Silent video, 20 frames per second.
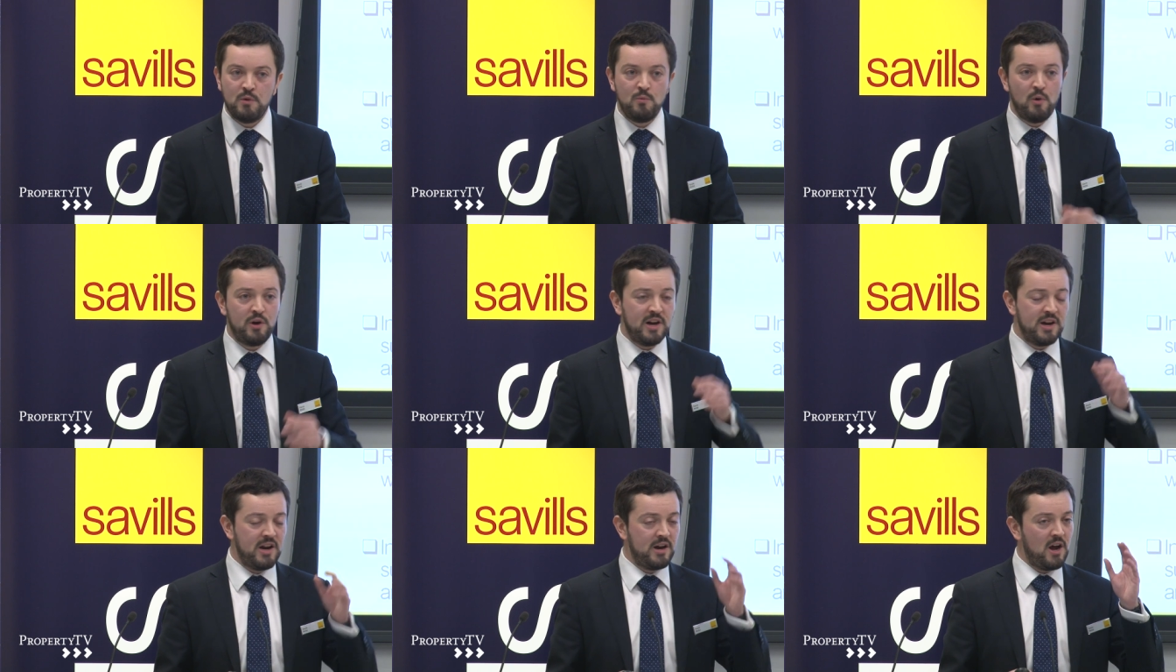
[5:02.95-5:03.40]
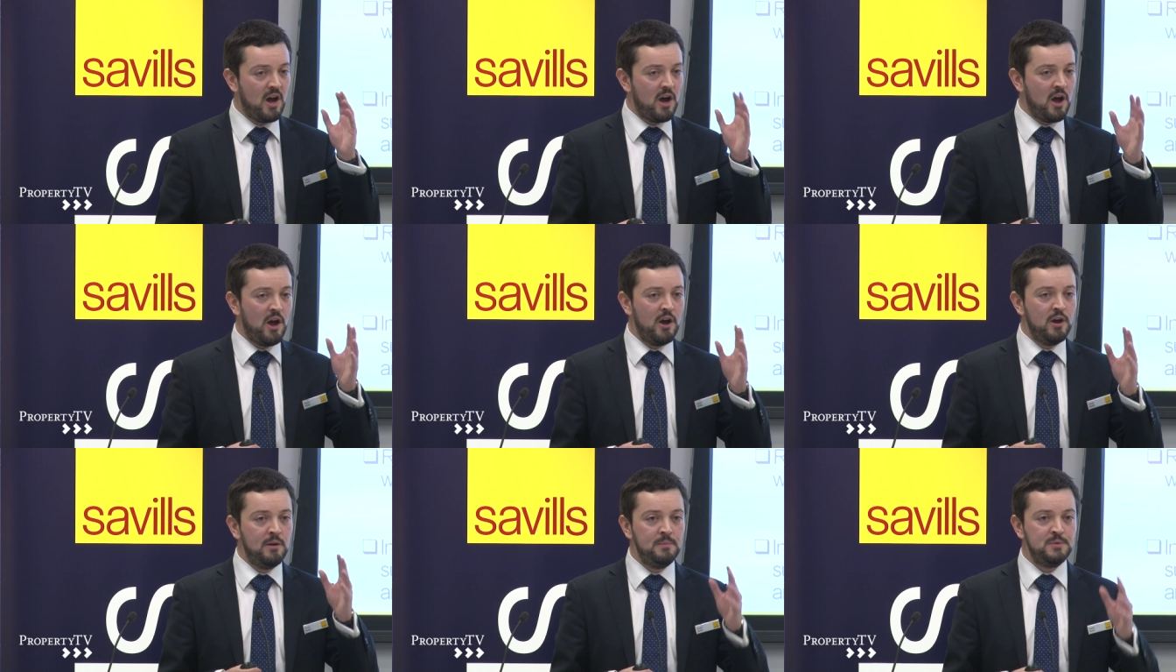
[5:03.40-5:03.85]
We want it in our
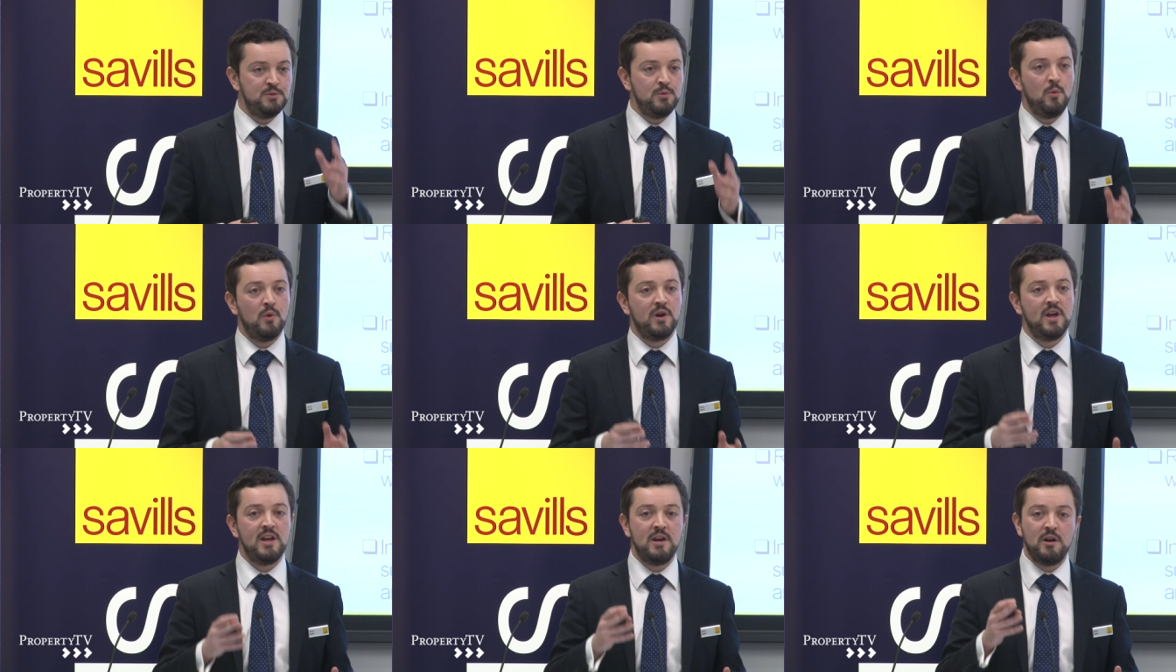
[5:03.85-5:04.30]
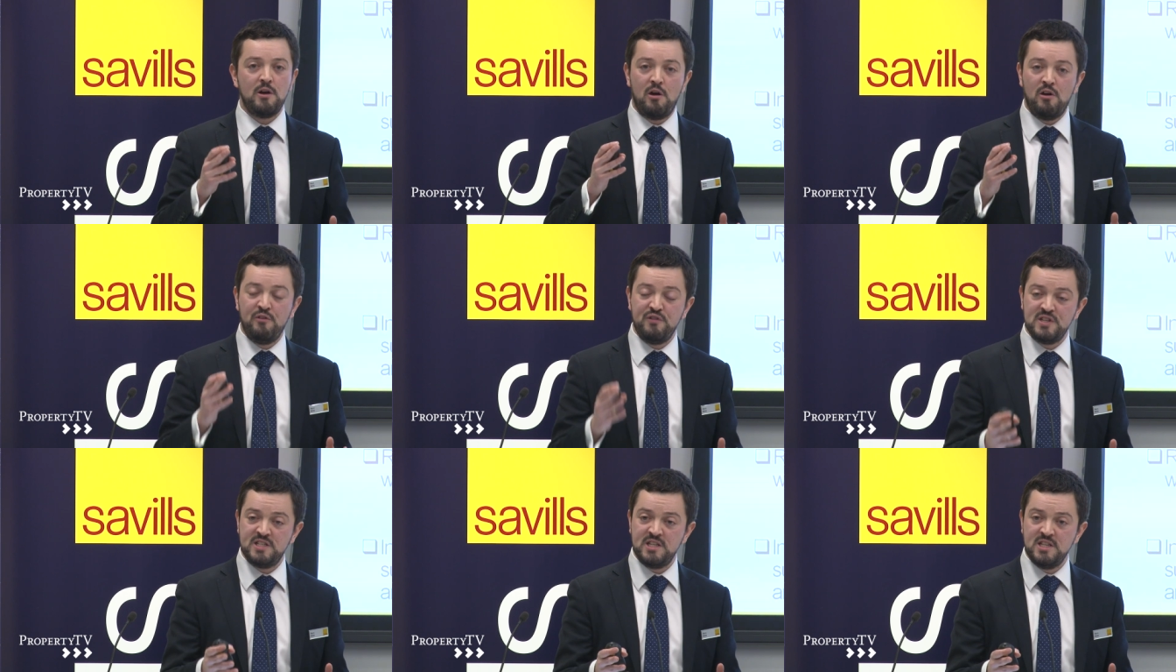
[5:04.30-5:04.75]
homes. We want it in our
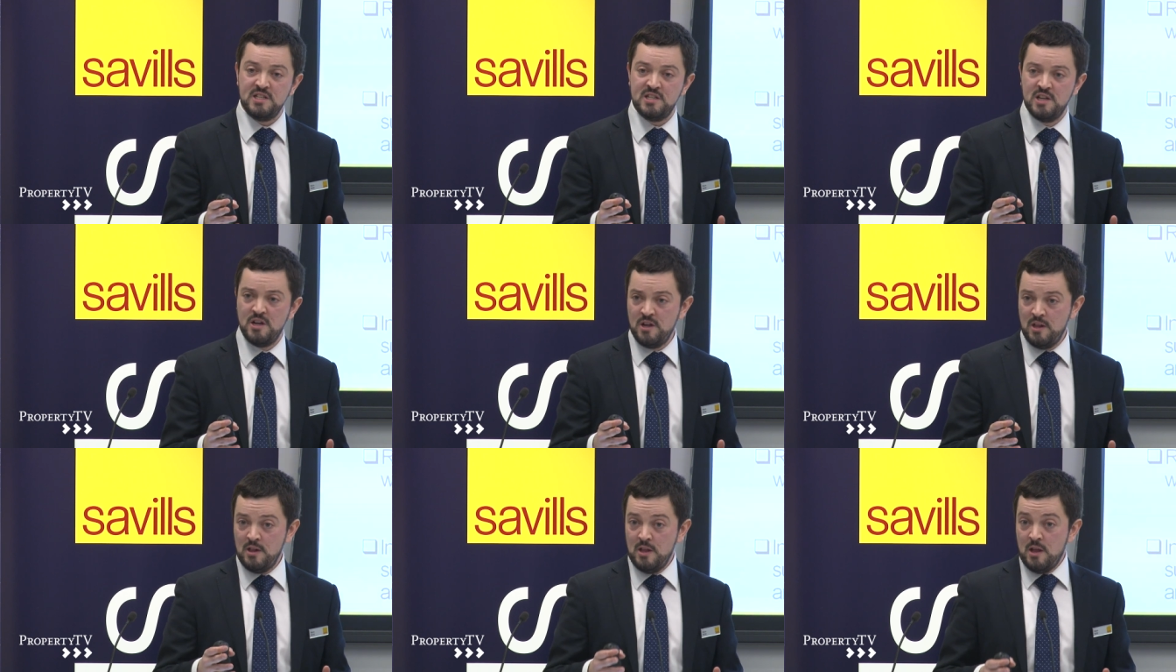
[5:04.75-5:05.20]
offices.